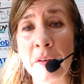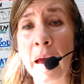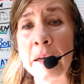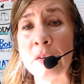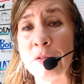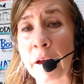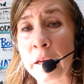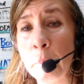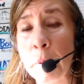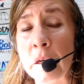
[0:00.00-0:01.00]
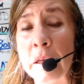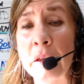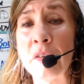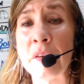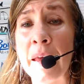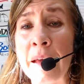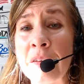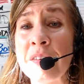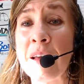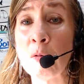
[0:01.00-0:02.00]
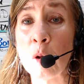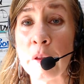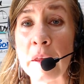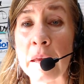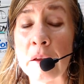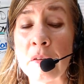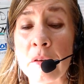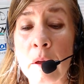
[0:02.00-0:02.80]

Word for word: i define abundance as several things